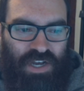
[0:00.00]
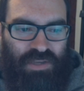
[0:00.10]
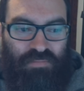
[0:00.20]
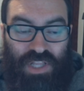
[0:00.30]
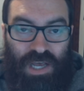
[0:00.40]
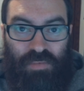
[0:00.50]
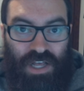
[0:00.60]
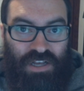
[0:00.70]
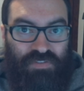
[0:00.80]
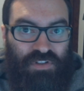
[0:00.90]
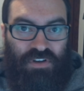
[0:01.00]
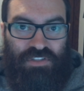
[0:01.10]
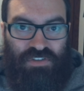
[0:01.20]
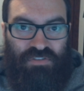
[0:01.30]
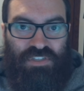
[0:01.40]
blah blah. If you look on
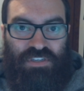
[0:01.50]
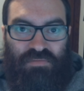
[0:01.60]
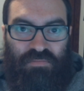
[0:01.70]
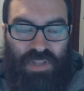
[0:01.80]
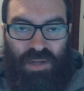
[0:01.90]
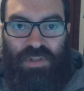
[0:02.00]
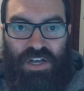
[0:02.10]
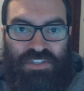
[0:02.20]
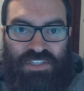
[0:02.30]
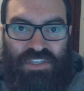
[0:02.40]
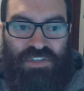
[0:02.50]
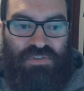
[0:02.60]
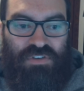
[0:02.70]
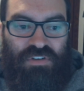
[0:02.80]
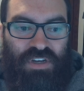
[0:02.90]
screens, blah blah is the
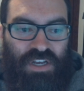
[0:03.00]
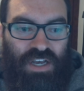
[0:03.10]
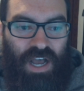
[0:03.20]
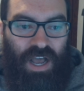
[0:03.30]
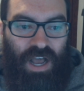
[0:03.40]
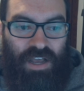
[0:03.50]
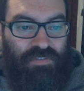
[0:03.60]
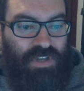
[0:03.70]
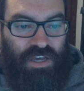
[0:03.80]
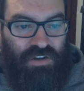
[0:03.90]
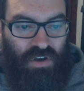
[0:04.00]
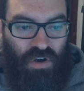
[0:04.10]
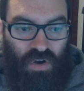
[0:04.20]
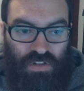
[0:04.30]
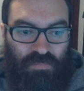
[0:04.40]
user. I've gotten
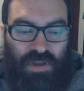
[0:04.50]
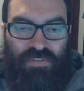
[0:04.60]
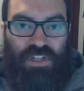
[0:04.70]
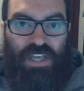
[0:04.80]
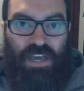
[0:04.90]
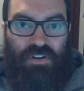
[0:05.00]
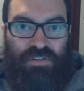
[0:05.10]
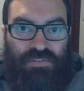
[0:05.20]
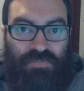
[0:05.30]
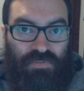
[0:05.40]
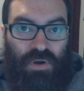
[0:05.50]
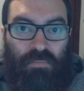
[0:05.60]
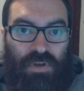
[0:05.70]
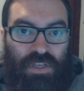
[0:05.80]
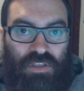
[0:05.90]
all of my vanilla add-ons
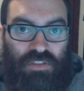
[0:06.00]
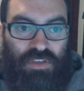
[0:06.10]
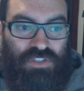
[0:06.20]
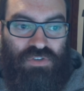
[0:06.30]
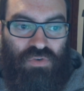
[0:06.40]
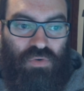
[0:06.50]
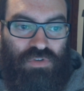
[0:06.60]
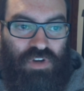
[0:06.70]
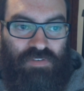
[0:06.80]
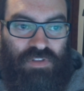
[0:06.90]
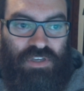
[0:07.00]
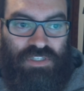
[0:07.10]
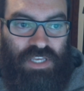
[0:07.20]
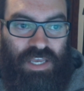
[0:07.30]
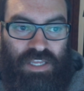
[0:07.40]
from these 2 Google Drive
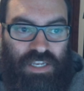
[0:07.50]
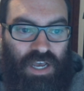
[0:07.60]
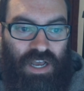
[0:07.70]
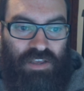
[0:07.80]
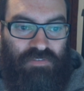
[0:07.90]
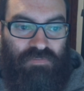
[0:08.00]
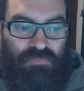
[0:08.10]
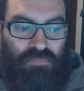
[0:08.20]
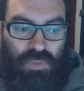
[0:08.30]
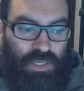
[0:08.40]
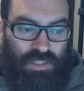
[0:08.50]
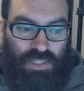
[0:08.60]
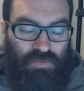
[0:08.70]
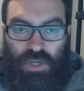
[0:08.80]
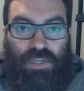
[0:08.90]
links, and I've
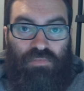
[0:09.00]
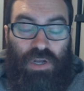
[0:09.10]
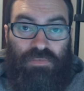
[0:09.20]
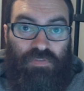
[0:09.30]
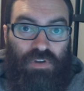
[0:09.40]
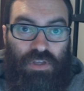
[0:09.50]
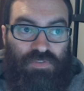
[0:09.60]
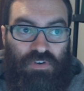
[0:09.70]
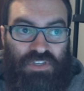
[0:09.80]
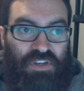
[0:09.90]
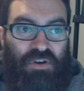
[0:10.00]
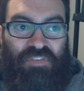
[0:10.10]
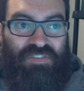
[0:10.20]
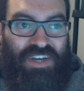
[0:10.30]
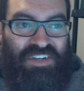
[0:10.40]
never had any problems. And as far as I know, I've
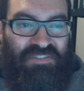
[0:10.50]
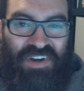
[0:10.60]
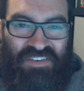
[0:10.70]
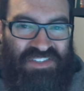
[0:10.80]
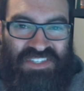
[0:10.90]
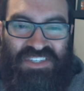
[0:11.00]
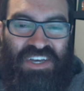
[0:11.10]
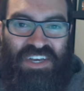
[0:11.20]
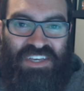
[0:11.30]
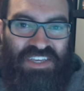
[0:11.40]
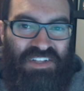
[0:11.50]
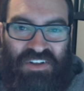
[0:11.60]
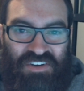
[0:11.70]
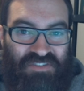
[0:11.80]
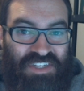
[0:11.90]
never had any viruses,
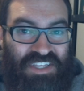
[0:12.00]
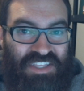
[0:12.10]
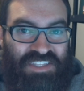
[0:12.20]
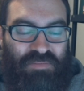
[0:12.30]
keyloggers, anything to my